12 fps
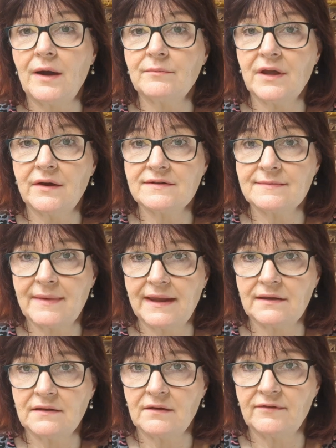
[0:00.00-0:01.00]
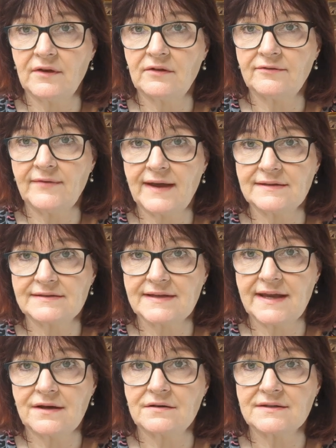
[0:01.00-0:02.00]
I'm going to make another
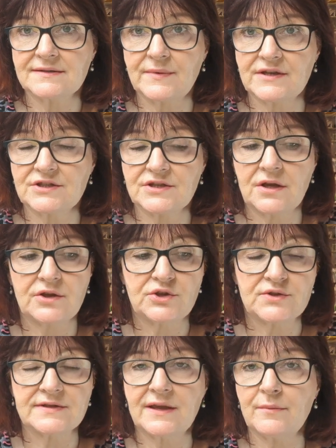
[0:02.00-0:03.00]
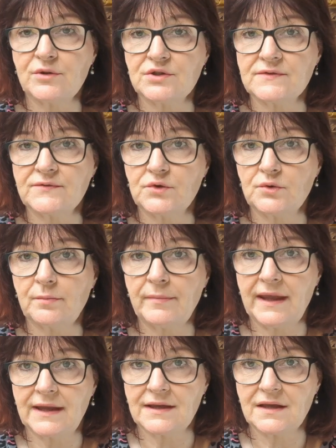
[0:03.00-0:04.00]
fantail sweatshirt using that beautiful
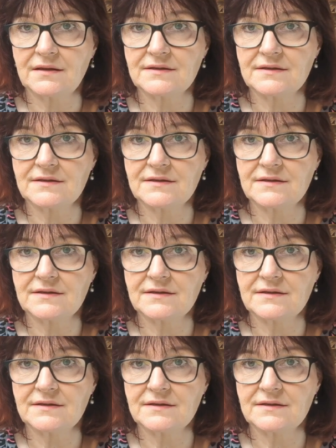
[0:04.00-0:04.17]
pink